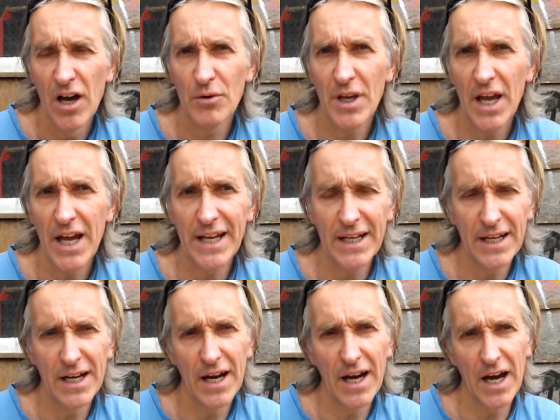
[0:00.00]
Okay,
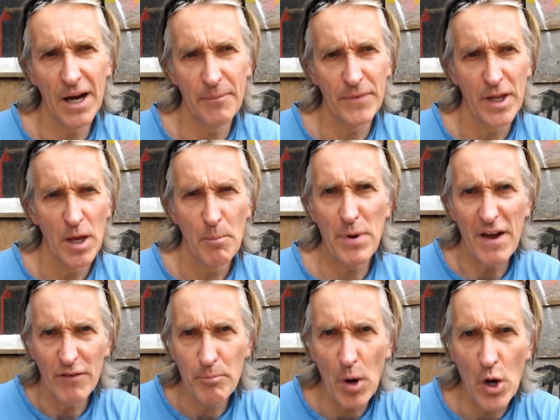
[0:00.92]
bit
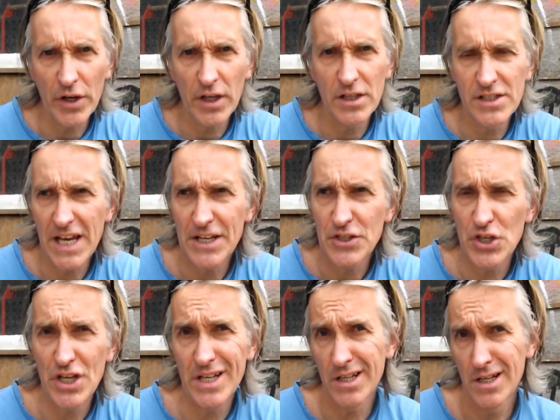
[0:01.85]
of a bone of
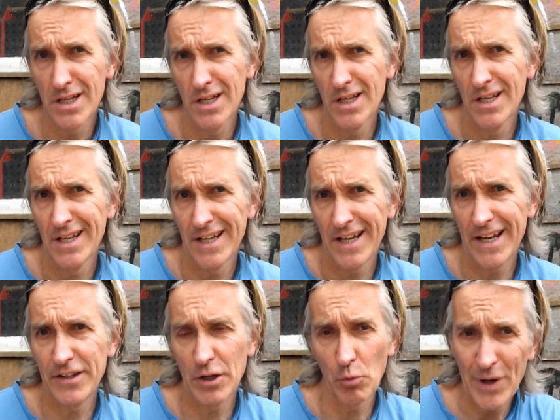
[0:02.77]
contention
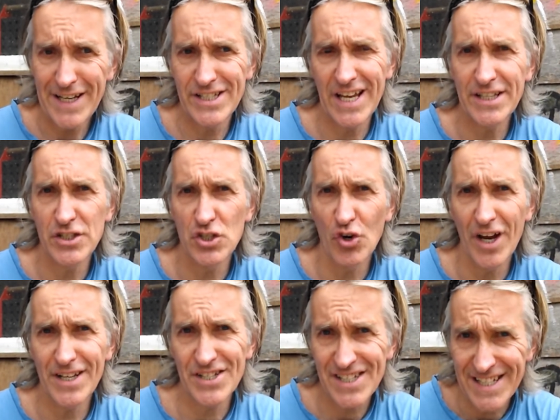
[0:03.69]
in that we tend to
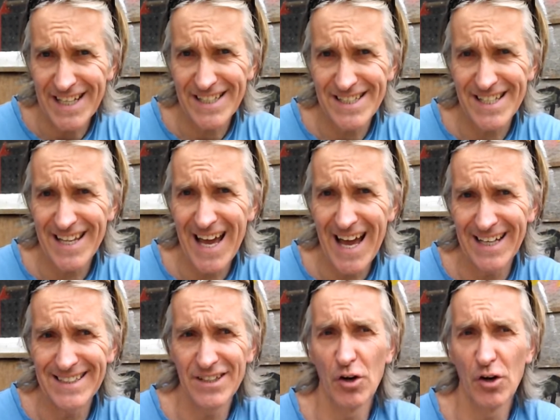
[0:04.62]
try and stick to that.